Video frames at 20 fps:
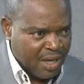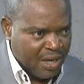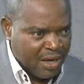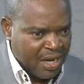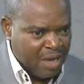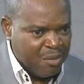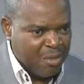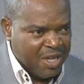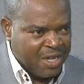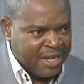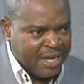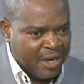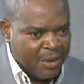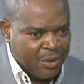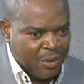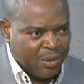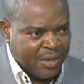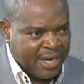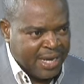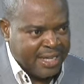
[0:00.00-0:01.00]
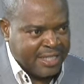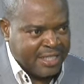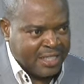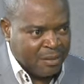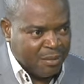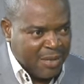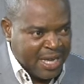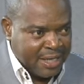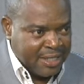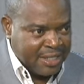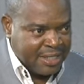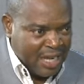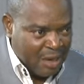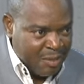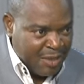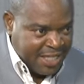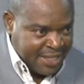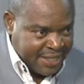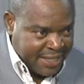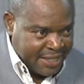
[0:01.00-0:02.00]
Let me tell you, that Islam
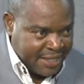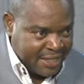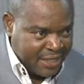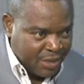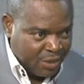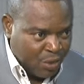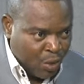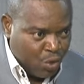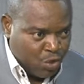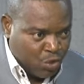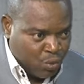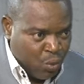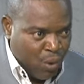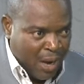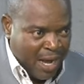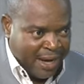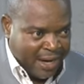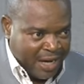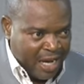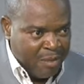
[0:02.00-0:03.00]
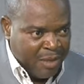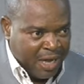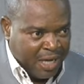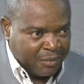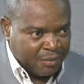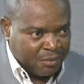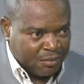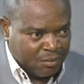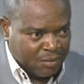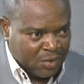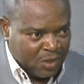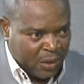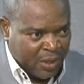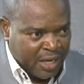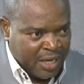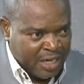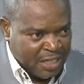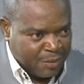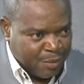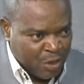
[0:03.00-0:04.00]
Islamic State, those who are claiming okay,
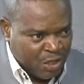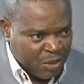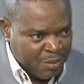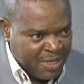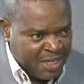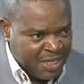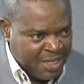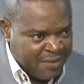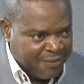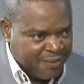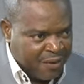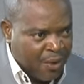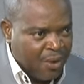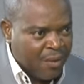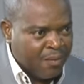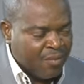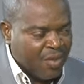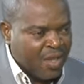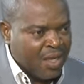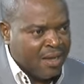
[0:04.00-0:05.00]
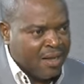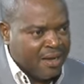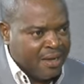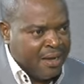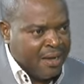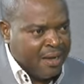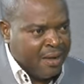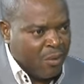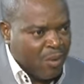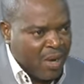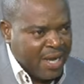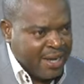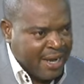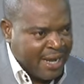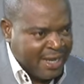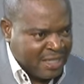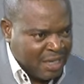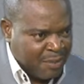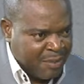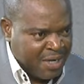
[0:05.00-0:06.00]
responsibility for the, what
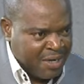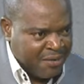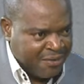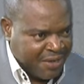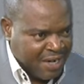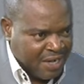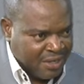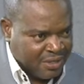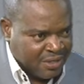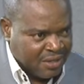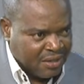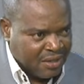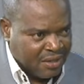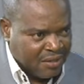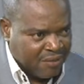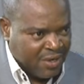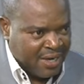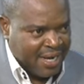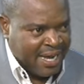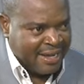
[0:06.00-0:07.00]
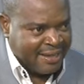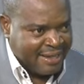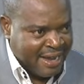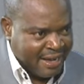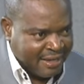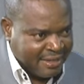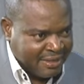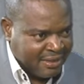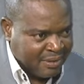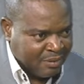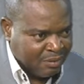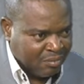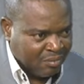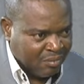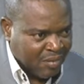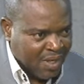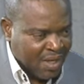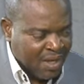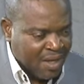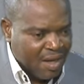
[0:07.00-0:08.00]
has happened in France, for the attacks,
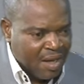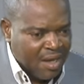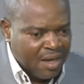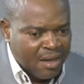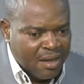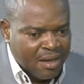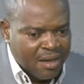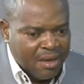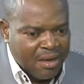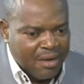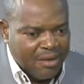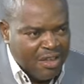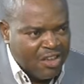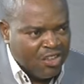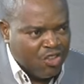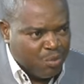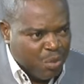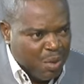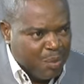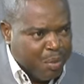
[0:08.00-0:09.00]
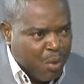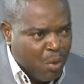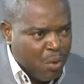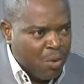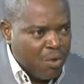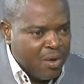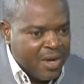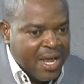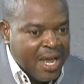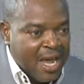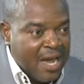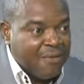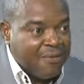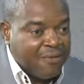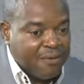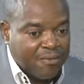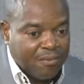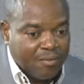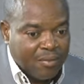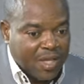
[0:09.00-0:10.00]
these people, they have
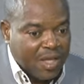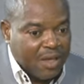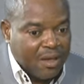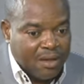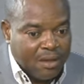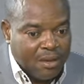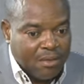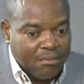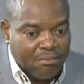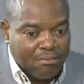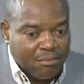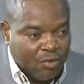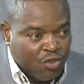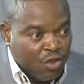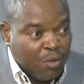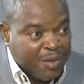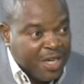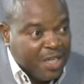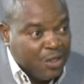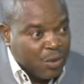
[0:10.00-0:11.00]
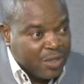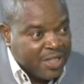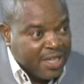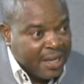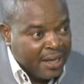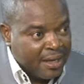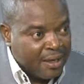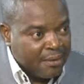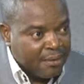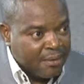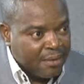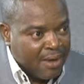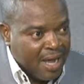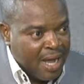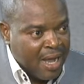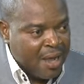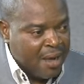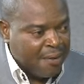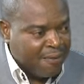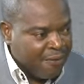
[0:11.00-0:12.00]
something to say.
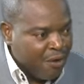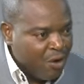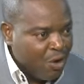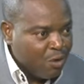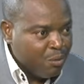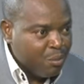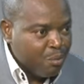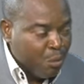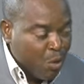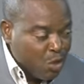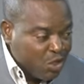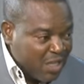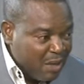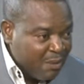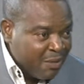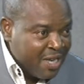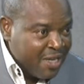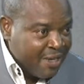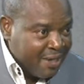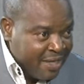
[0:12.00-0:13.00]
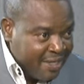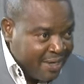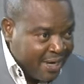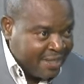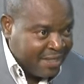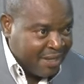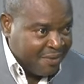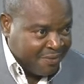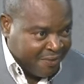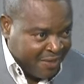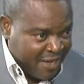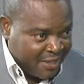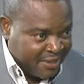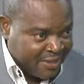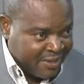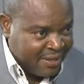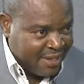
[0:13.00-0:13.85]
I have followed Muslim leaders in France.